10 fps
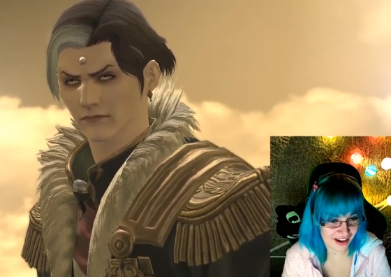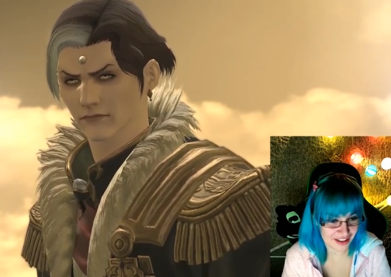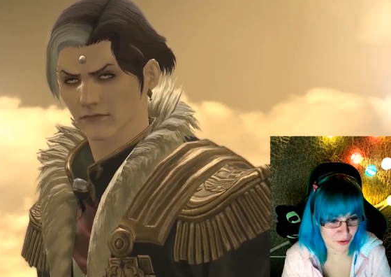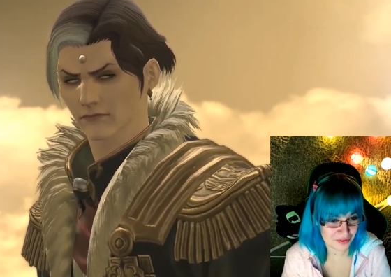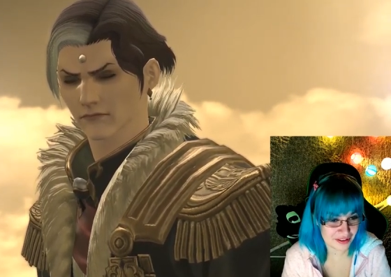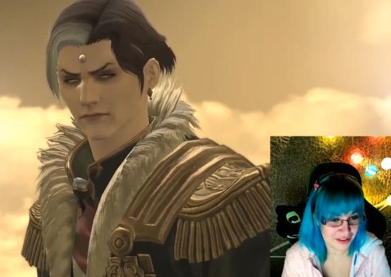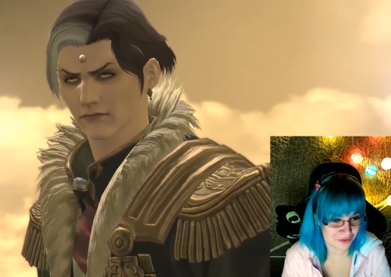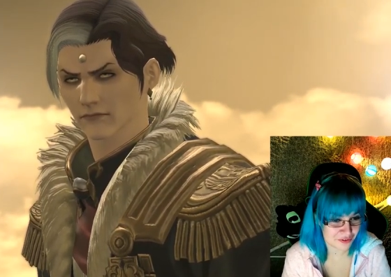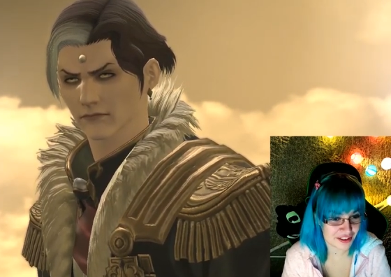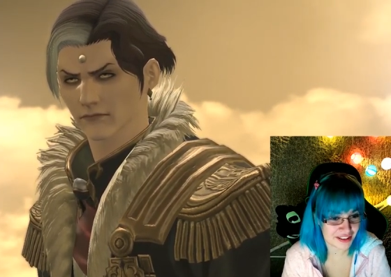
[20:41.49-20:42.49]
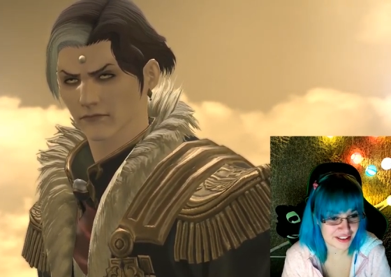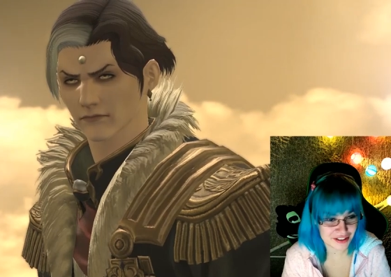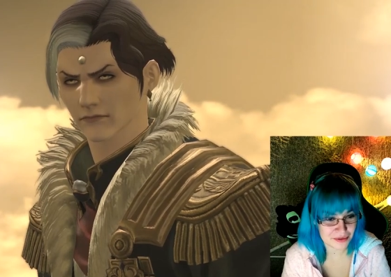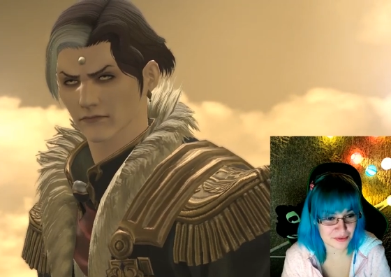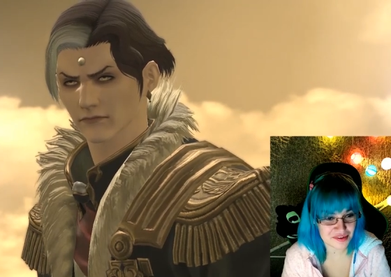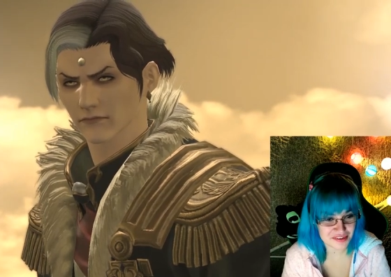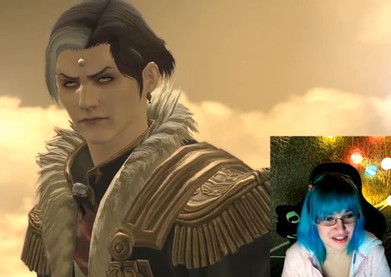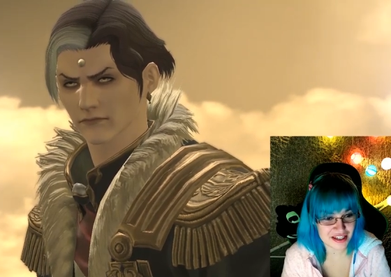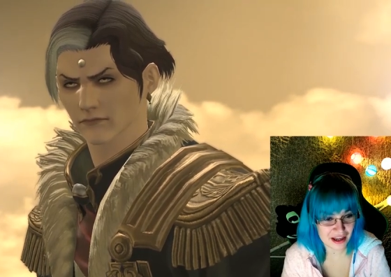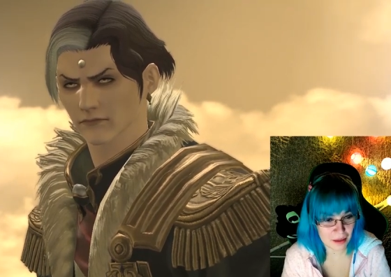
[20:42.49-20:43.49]
Speaker 1: You only really do
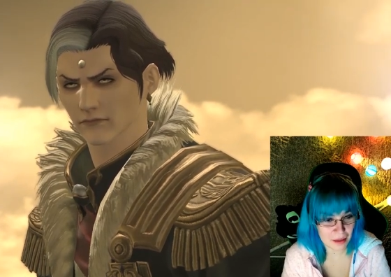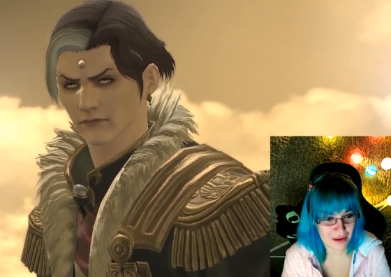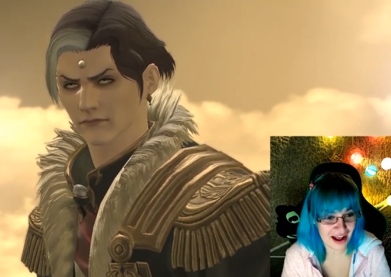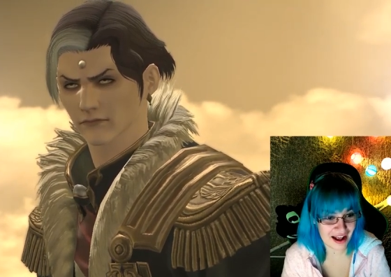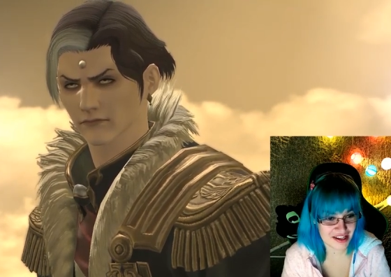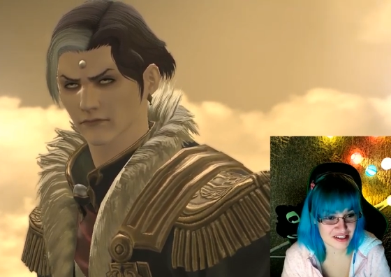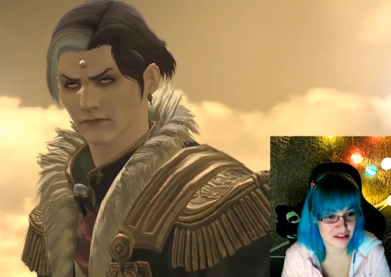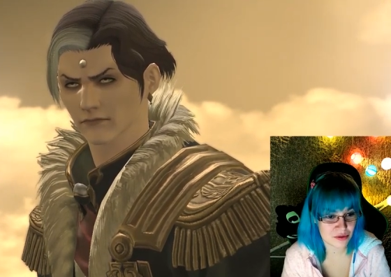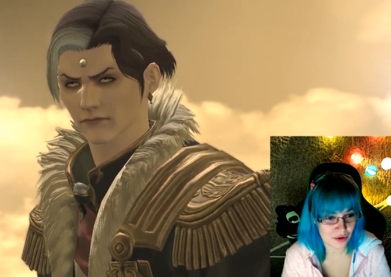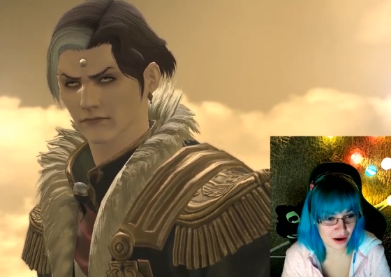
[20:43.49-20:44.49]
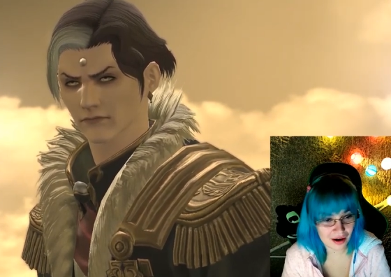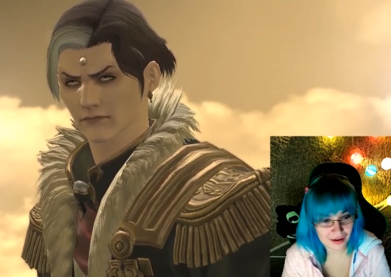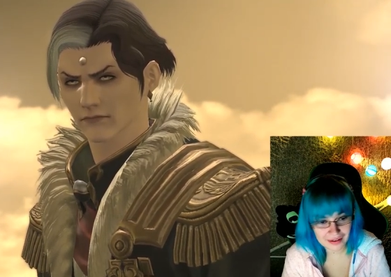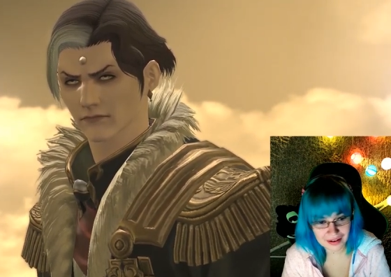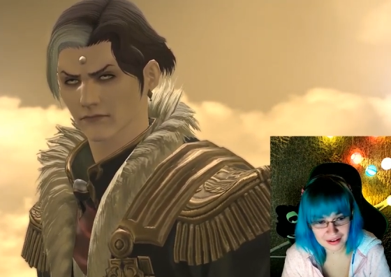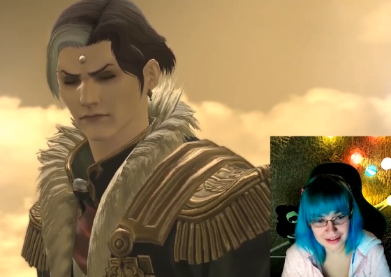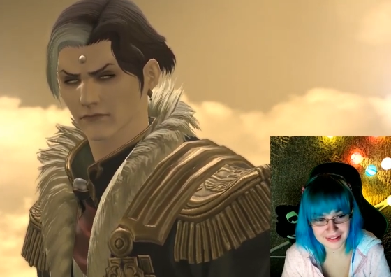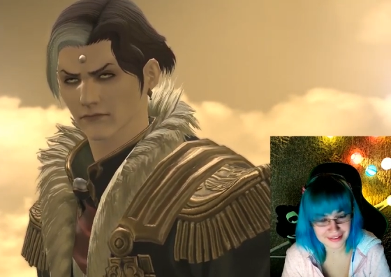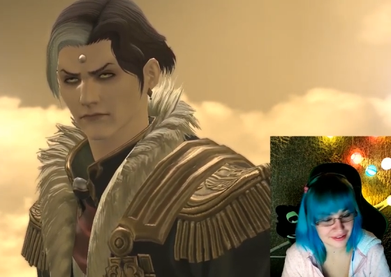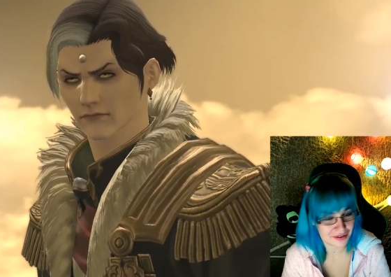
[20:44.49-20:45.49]
see him as G'raha
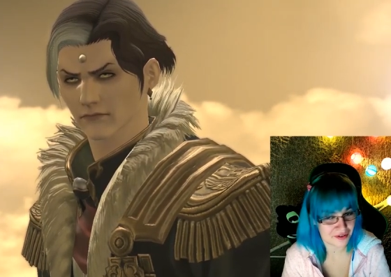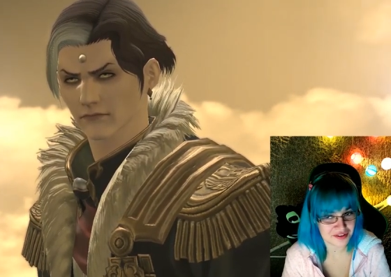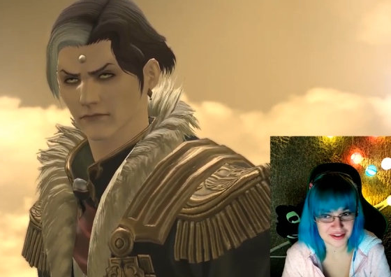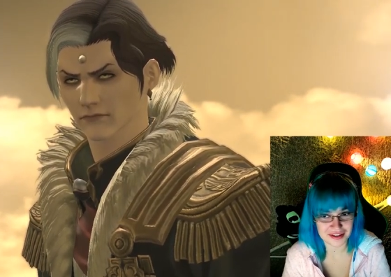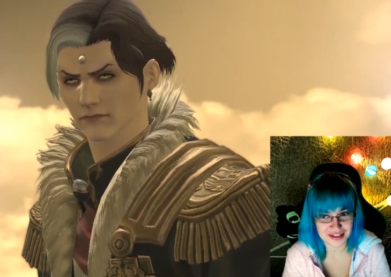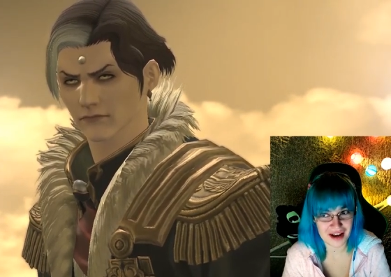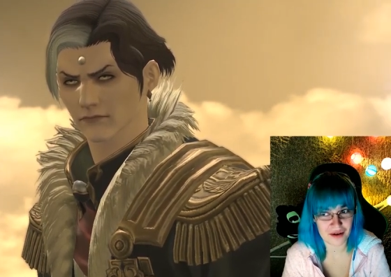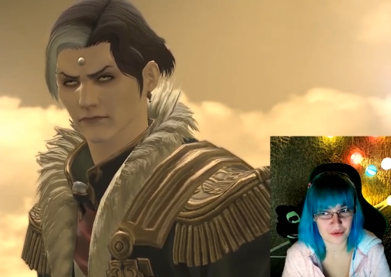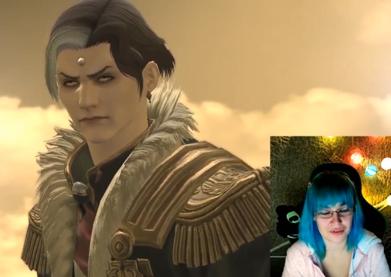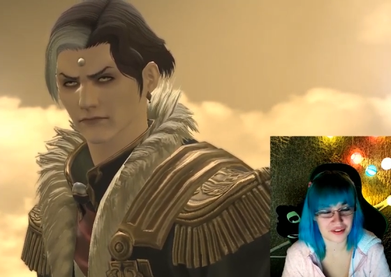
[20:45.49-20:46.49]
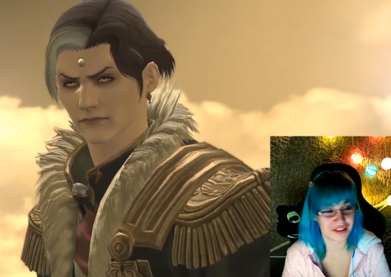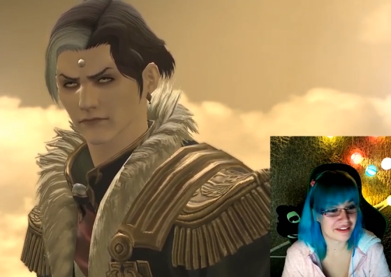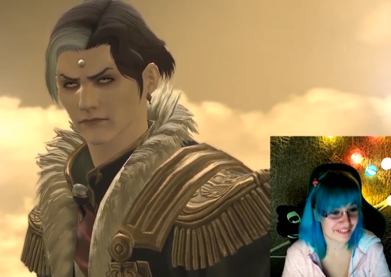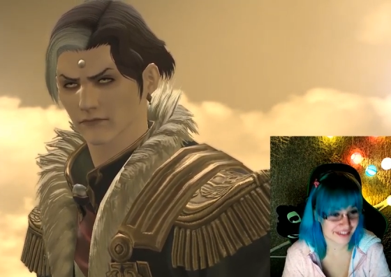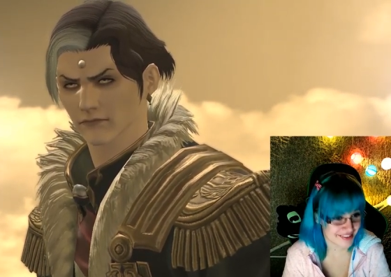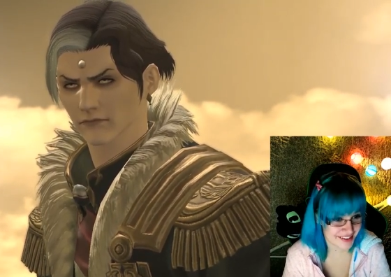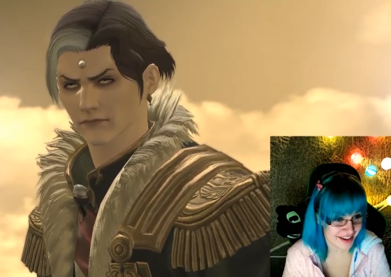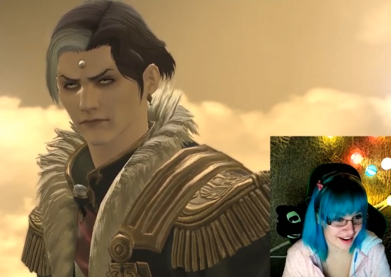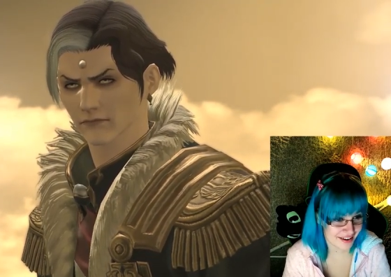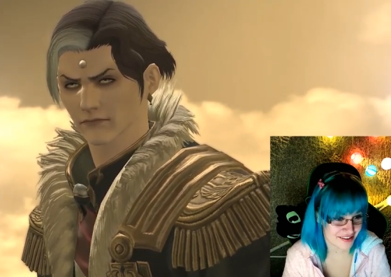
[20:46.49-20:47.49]
in the Crystal Tower. Here, it's the
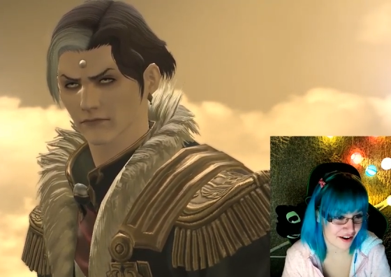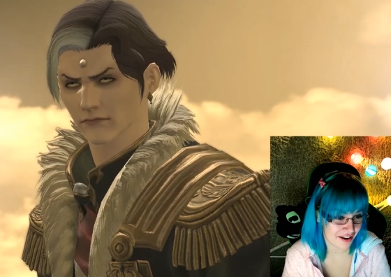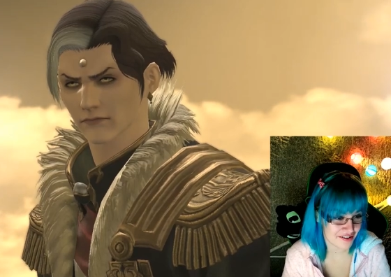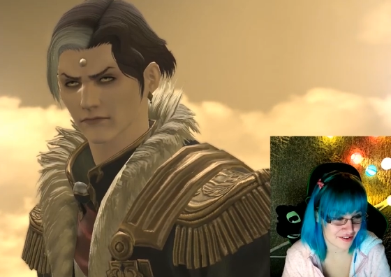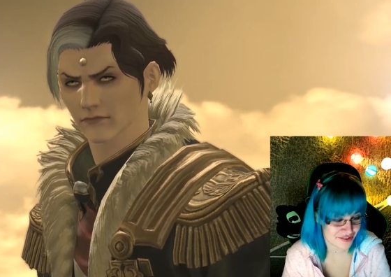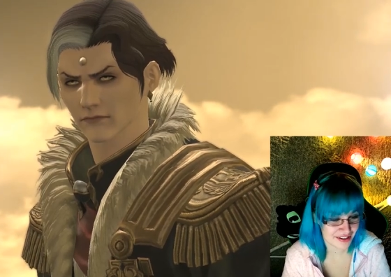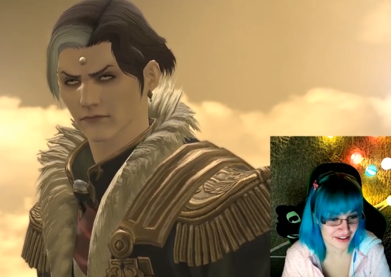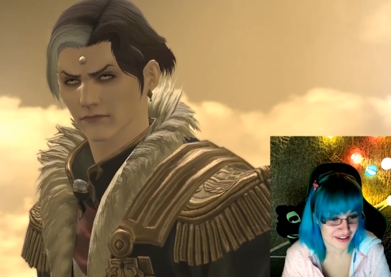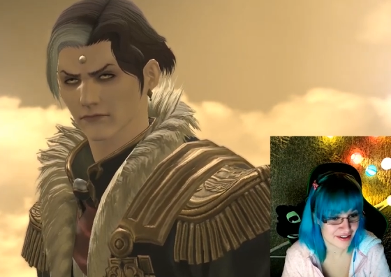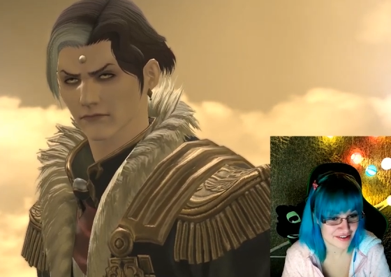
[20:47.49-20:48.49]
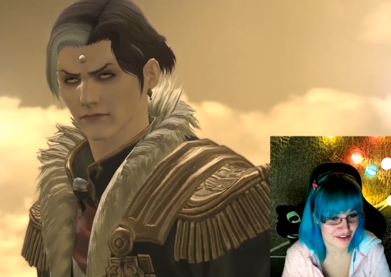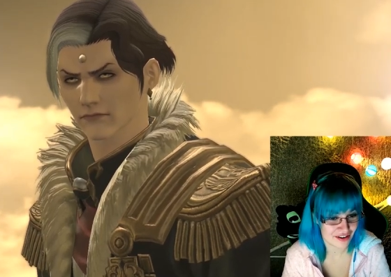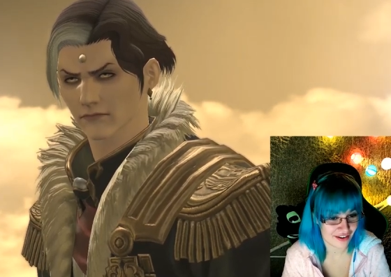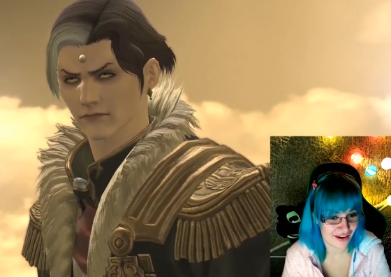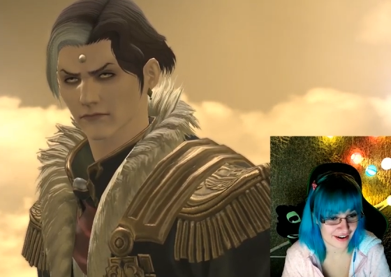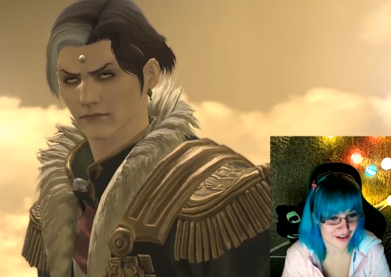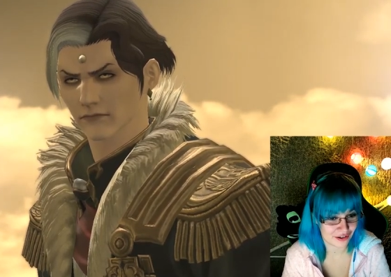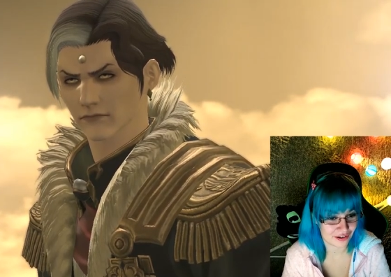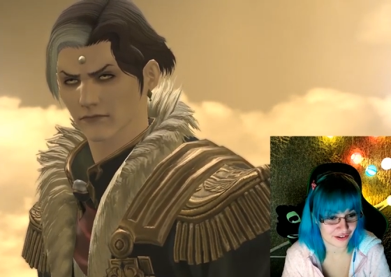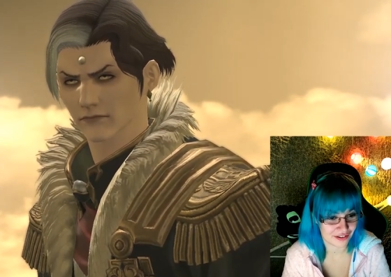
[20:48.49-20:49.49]
Exarch, so technically it's not a lie at all.